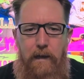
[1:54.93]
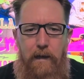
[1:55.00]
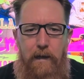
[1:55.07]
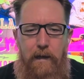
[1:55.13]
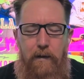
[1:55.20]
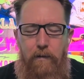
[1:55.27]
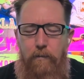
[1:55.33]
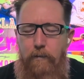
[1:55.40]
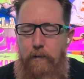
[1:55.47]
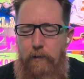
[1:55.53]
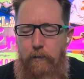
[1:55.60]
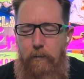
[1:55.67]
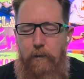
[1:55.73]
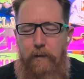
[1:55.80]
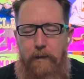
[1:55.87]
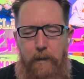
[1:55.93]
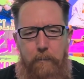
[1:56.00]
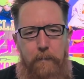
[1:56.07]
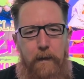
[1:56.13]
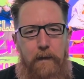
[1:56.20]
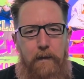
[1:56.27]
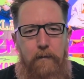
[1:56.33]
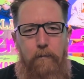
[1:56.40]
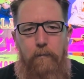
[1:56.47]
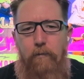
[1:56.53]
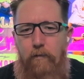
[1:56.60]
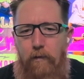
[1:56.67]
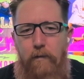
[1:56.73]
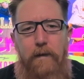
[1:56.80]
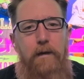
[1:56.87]
and I really wanted to get back into them.
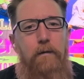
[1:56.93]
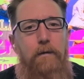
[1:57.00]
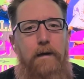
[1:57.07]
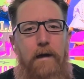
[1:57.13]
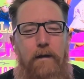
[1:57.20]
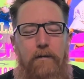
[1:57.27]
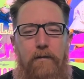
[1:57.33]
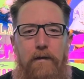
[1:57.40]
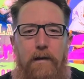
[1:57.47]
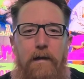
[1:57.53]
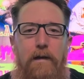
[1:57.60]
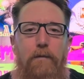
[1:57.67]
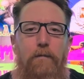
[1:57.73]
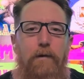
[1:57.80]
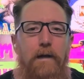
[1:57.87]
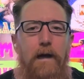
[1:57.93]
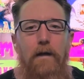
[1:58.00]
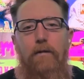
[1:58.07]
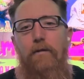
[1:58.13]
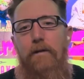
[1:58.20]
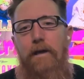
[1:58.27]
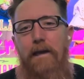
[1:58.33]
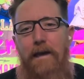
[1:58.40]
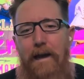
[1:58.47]
So here we are today. We are looking